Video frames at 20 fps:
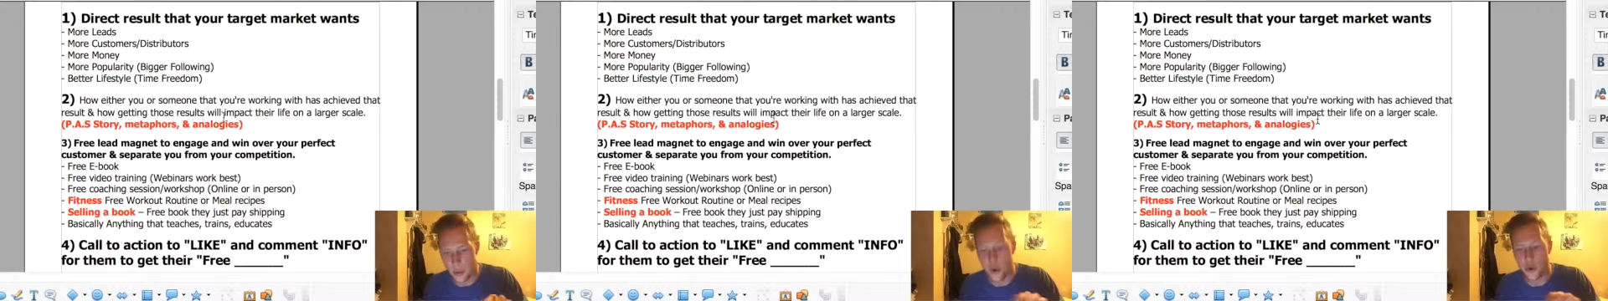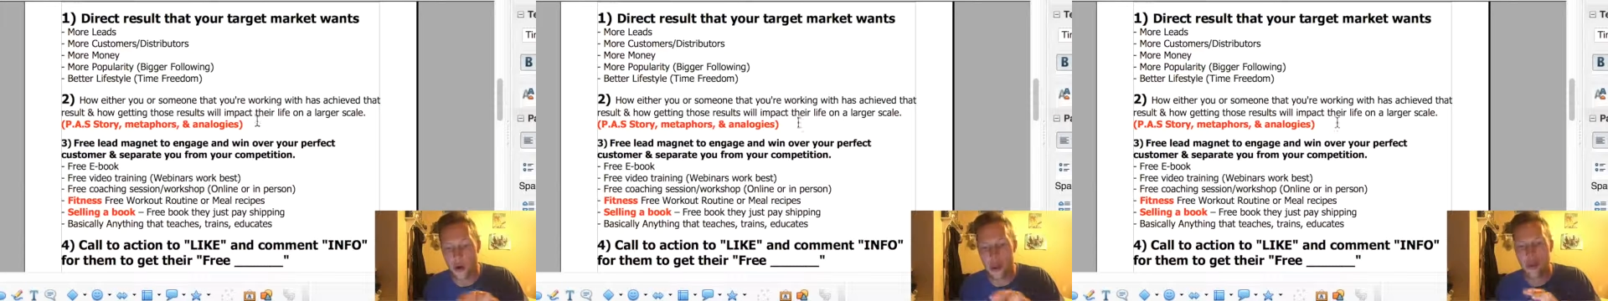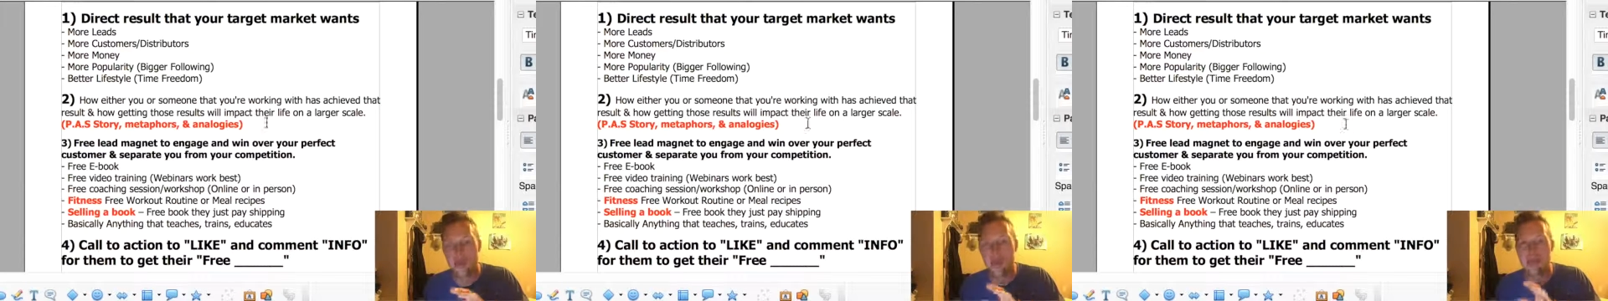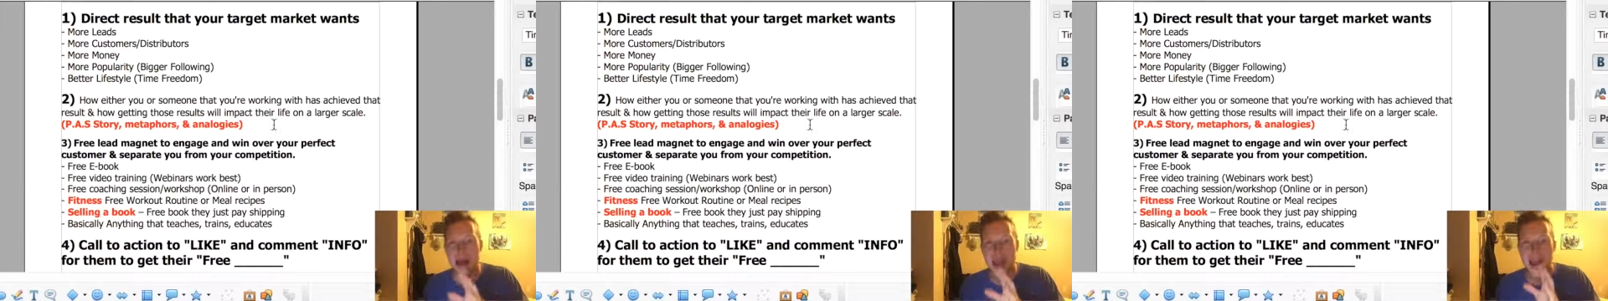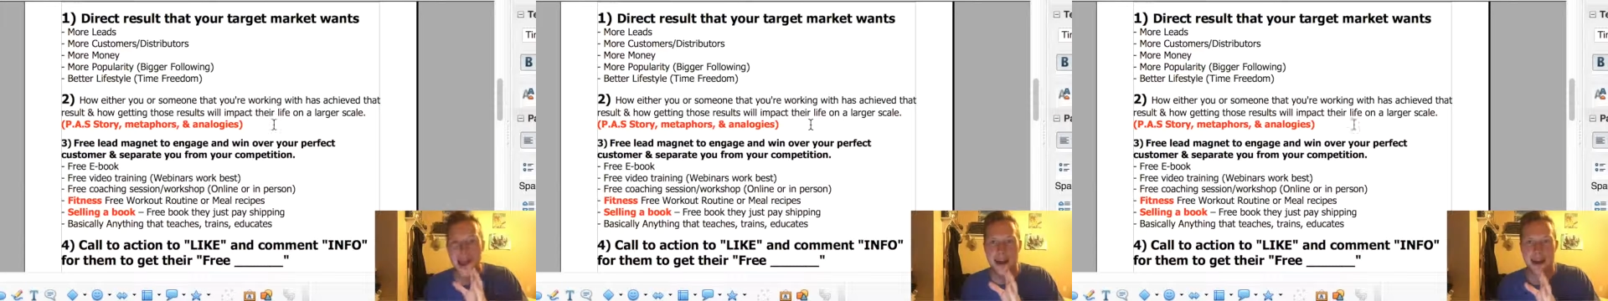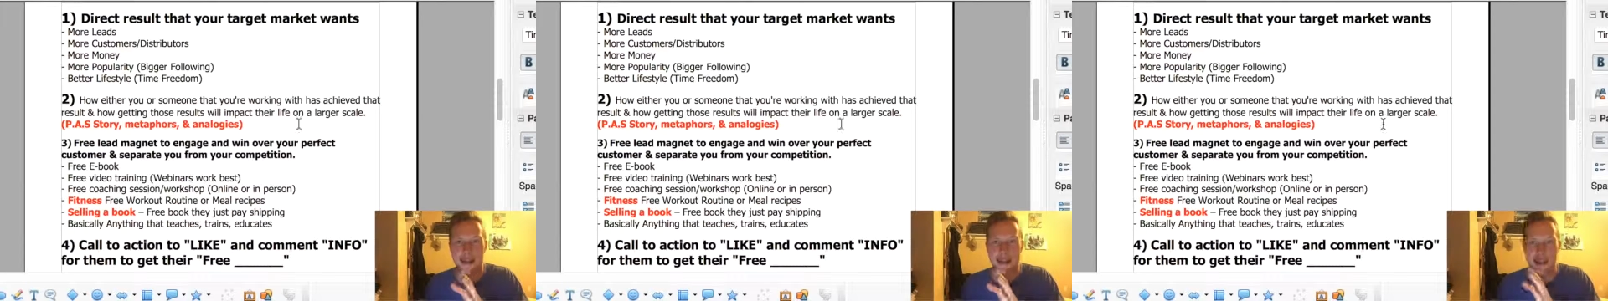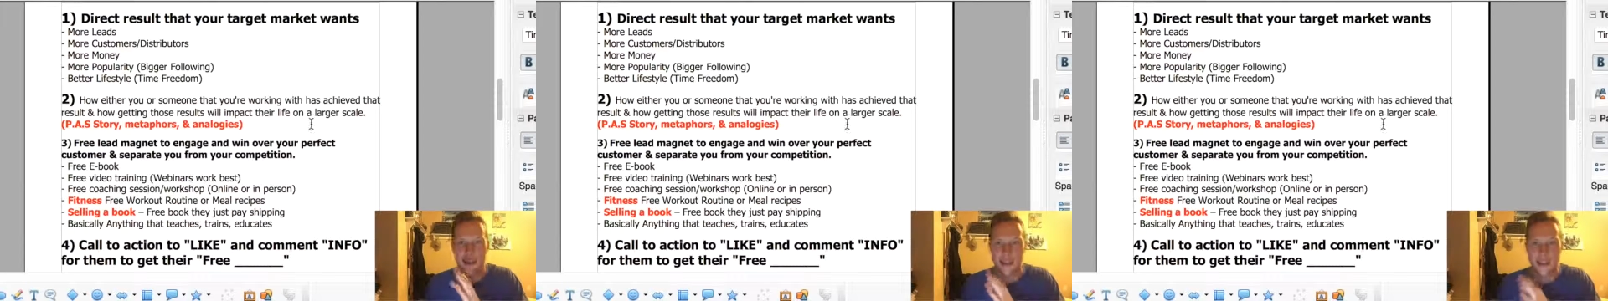will
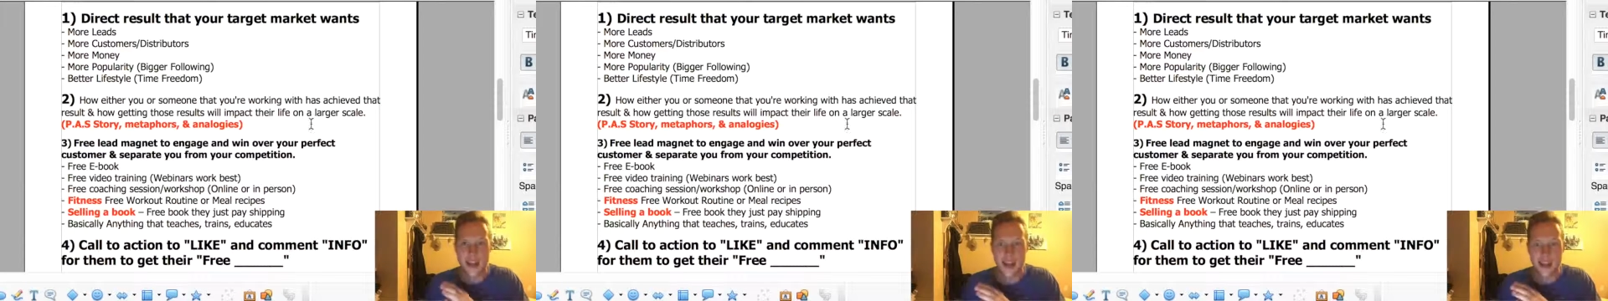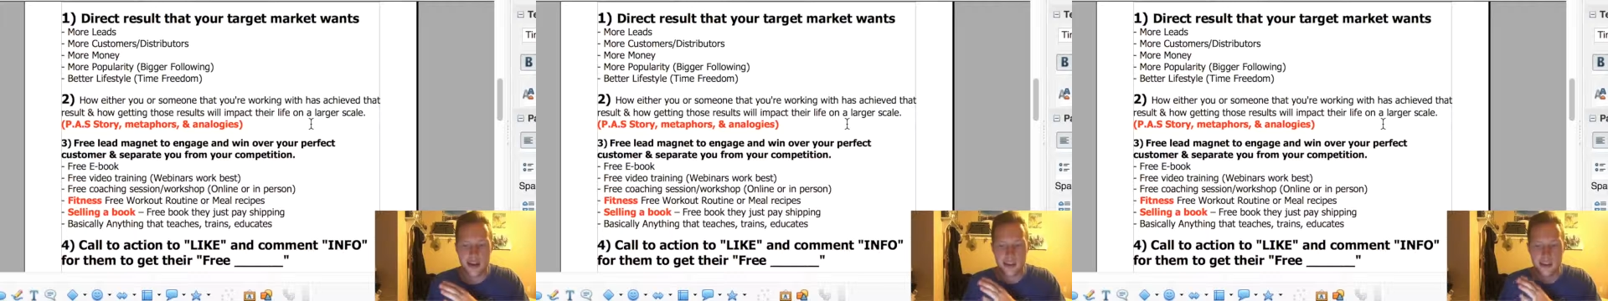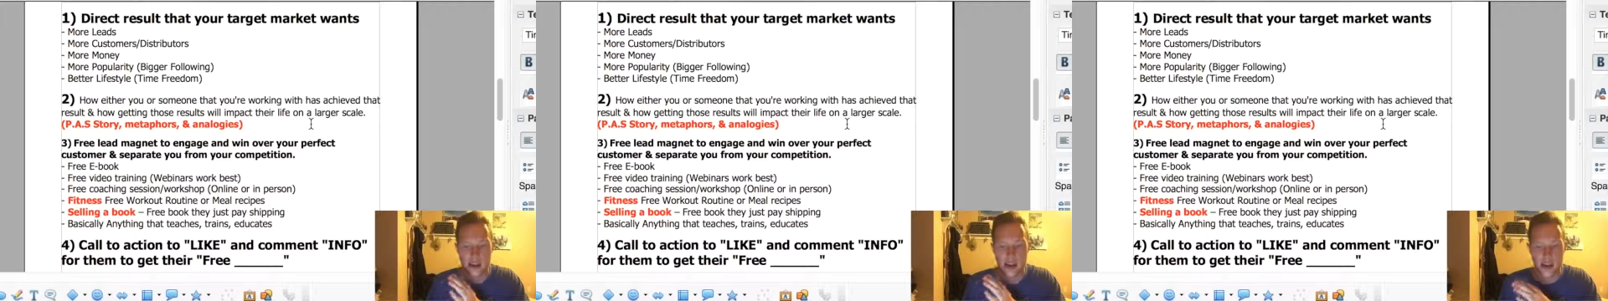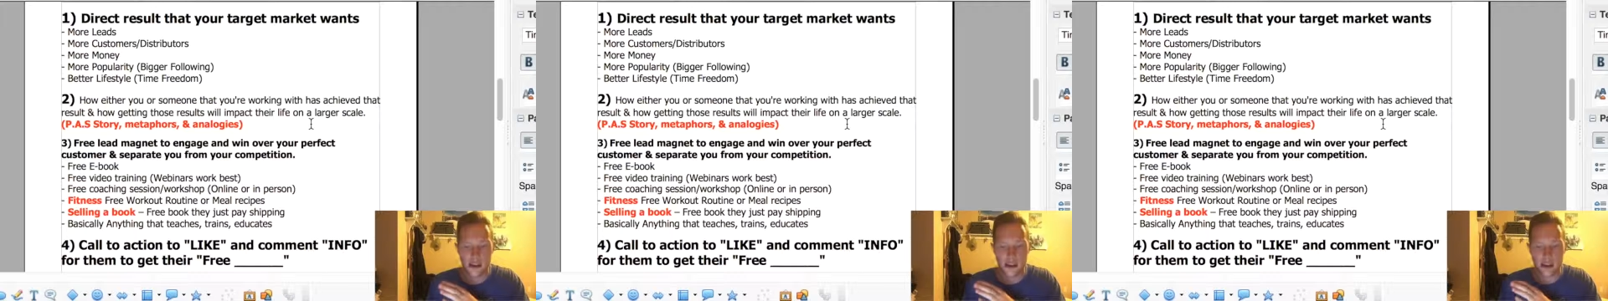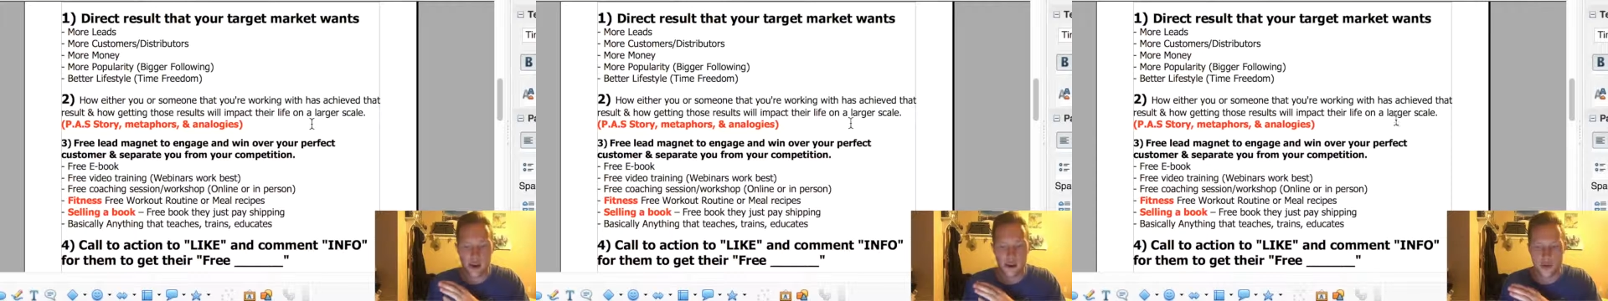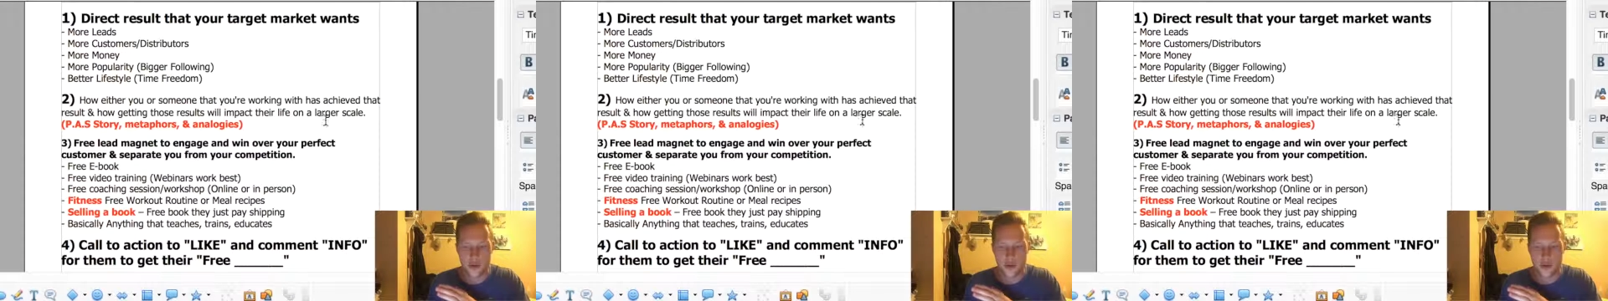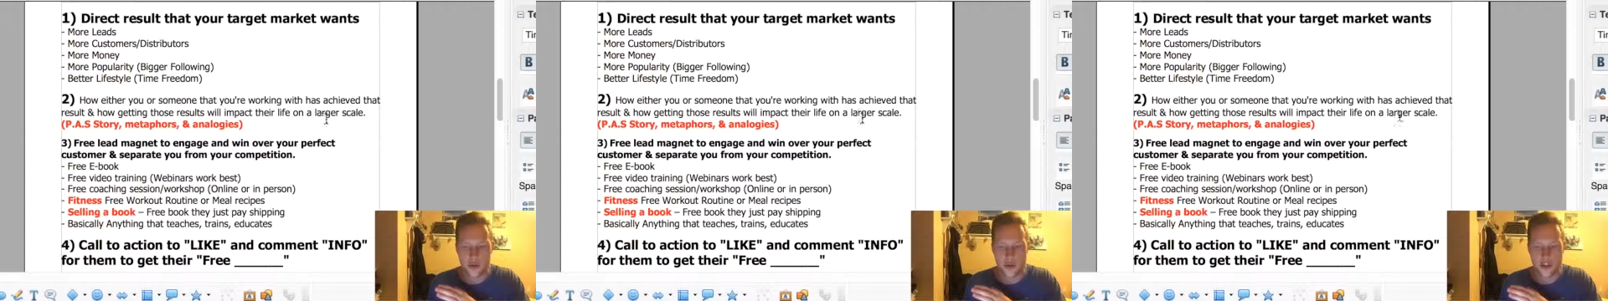impact their life on a
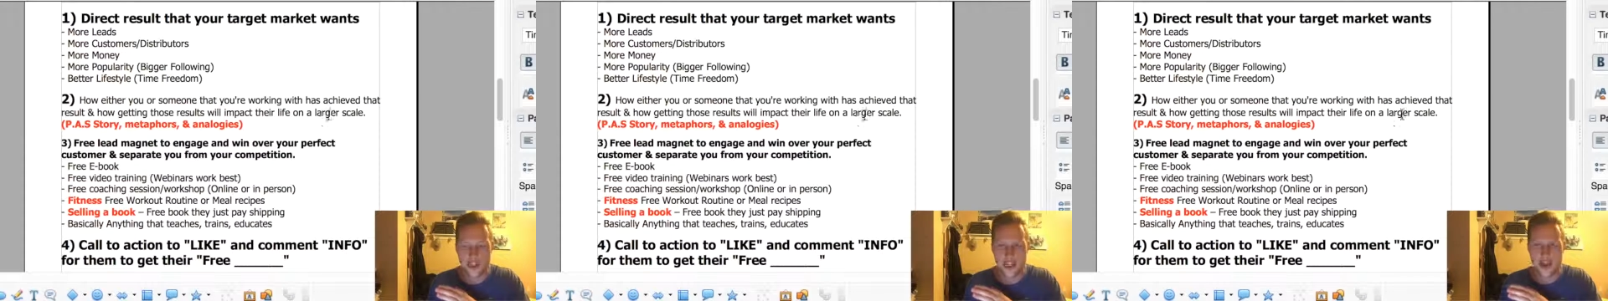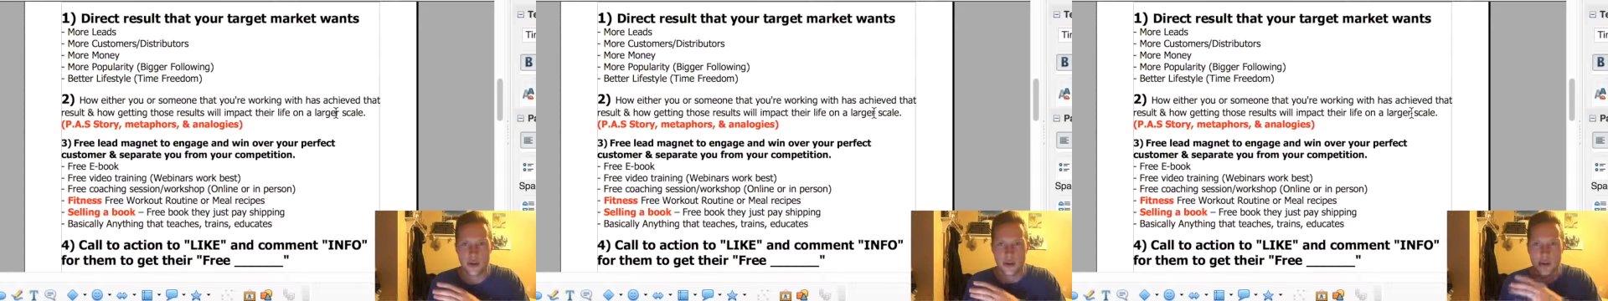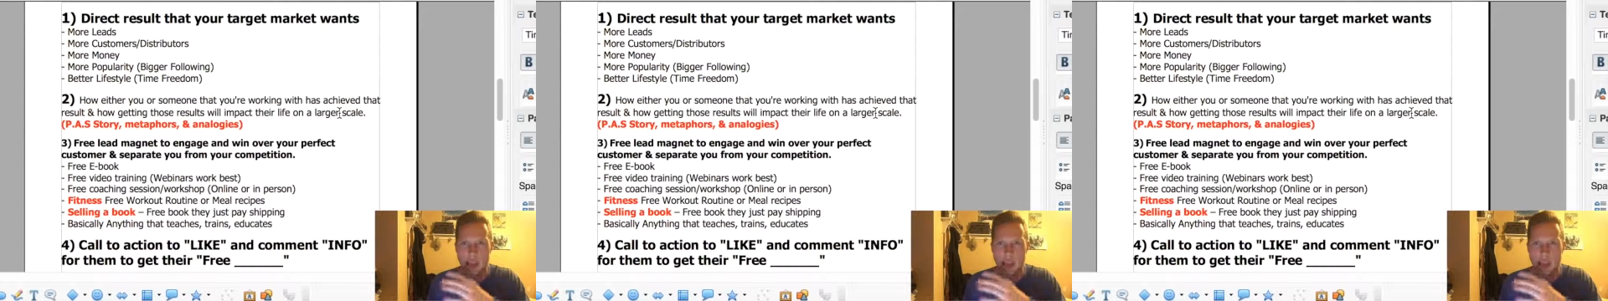larger scale.